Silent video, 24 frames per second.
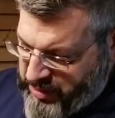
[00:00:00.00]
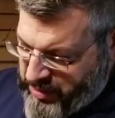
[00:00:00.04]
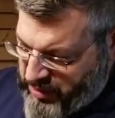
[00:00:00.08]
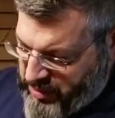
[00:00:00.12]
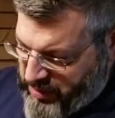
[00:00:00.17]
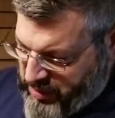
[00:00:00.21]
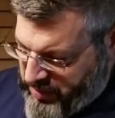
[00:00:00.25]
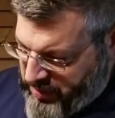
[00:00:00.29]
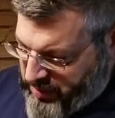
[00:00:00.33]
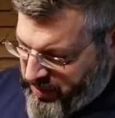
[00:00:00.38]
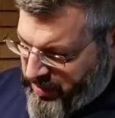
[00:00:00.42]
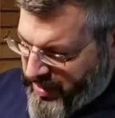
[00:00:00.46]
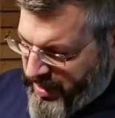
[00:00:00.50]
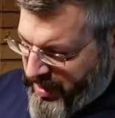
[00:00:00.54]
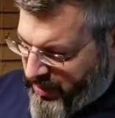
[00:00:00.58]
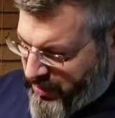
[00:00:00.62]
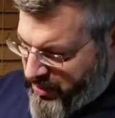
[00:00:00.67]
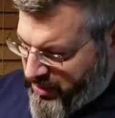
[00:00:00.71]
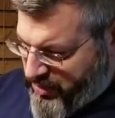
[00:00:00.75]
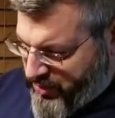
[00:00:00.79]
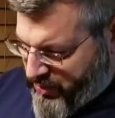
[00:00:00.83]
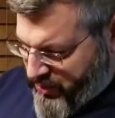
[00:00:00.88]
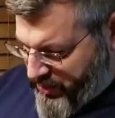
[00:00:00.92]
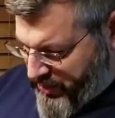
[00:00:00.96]
your power
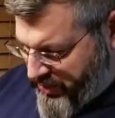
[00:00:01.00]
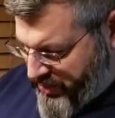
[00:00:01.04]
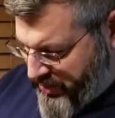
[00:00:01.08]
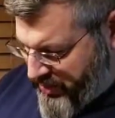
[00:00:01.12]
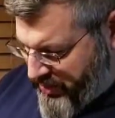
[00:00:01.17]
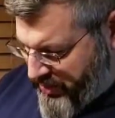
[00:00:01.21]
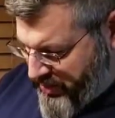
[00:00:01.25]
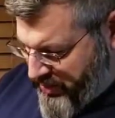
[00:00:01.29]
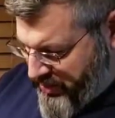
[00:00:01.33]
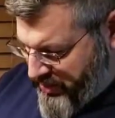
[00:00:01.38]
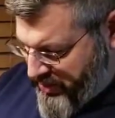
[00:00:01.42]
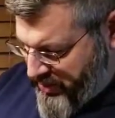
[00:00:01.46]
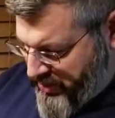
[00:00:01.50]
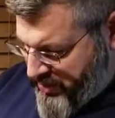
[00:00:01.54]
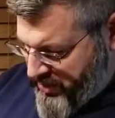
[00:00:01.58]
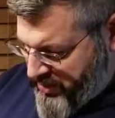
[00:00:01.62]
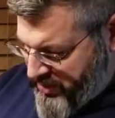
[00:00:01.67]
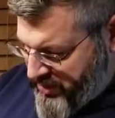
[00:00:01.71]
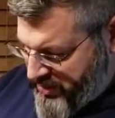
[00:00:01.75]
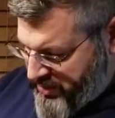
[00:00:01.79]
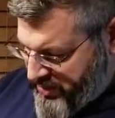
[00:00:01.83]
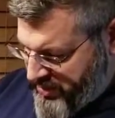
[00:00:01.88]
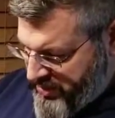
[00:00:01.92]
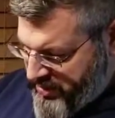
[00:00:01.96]
source
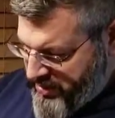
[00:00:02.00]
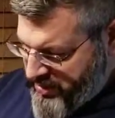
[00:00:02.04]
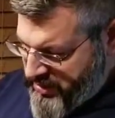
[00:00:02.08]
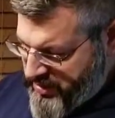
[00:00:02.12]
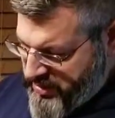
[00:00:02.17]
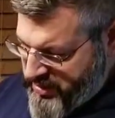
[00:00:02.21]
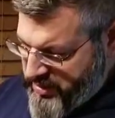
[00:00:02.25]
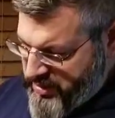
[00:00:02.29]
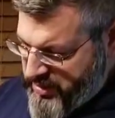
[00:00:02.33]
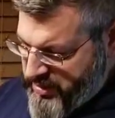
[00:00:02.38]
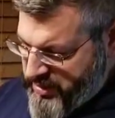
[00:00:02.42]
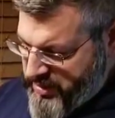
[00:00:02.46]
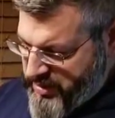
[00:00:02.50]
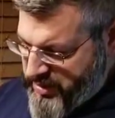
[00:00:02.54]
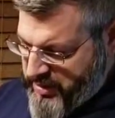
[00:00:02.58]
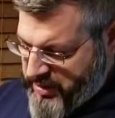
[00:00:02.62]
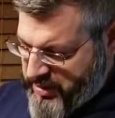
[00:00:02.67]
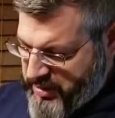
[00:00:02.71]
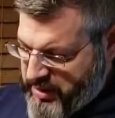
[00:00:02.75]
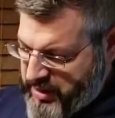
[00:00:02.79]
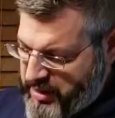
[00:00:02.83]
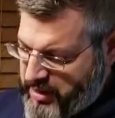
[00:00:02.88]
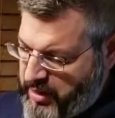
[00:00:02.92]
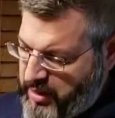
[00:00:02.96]
and
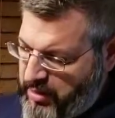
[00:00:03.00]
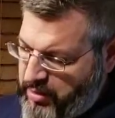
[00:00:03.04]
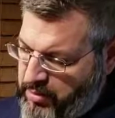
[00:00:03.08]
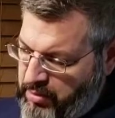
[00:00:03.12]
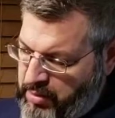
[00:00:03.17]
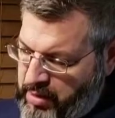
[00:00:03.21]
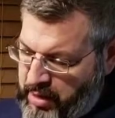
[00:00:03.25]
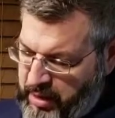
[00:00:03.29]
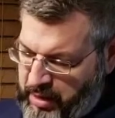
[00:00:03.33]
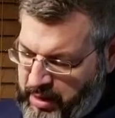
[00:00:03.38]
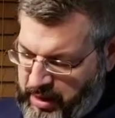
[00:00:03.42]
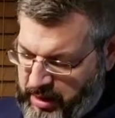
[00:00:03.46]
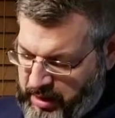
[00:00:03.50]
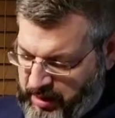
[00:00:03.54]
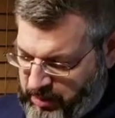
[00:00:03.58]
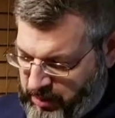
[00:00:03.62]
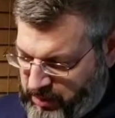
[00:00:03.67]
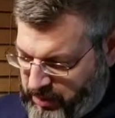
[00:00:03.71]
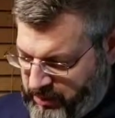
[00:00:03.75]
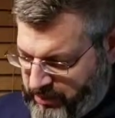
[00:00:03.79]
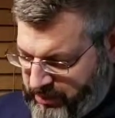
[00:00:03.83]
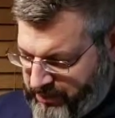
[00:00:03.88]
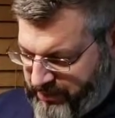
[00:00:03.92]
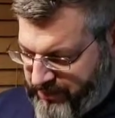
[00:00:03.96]
an Ethernet
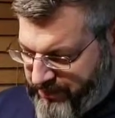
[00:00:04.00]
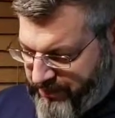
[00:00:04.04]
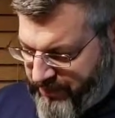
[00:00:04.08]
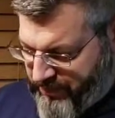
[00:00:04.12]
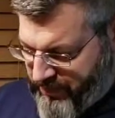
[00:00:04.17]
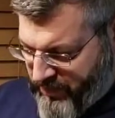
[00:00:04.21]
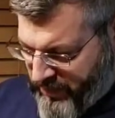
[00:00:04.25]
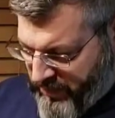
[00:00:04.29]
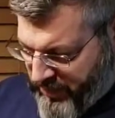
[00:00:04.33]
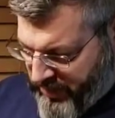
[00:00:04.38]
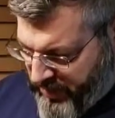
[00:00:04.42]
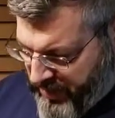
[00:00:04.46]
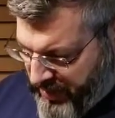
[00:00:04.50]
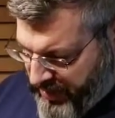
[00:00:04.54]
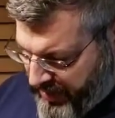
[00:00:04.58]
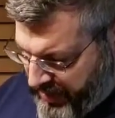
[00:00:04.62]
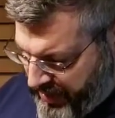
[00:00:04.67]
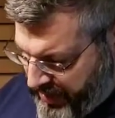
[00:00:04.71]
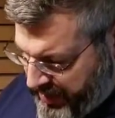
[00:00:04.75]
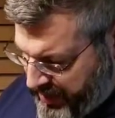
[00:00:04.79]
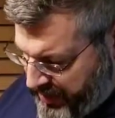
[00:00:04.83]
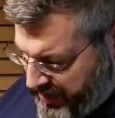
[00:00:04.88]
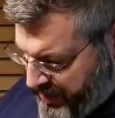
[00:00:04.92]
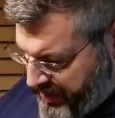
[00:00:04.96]
cable
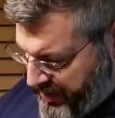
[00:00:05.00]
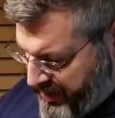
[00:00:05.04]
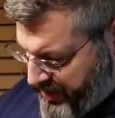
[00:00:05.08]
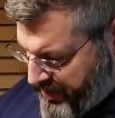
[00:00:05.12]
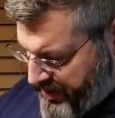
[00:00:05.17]
and